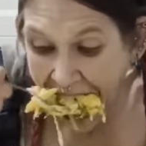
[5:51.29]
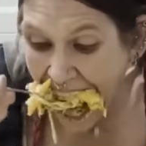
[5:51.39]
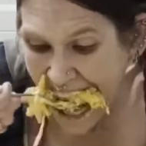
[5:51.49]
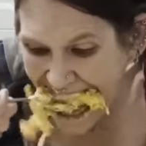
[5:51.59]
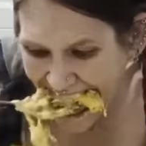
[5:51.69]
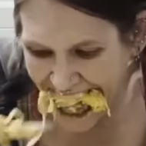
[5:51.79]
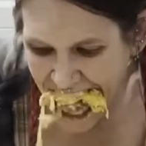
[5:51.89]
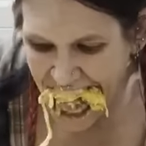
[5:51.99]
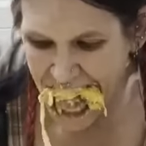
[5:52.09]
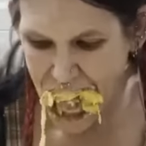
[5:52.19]
Right.
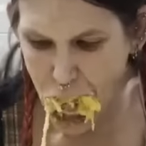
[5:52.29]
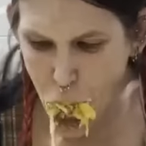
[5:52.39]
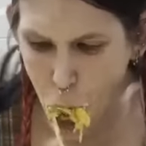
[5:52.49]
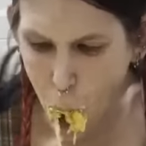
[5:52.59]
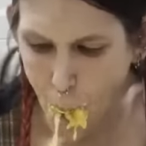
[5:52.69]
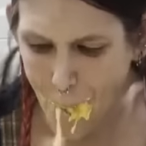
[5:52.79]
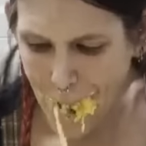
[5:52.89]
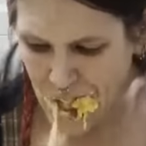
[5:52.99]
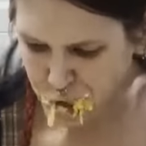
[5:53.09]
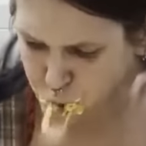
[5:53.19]
she's, she's definitely
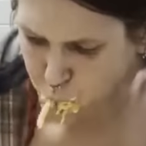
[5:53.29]
smashing.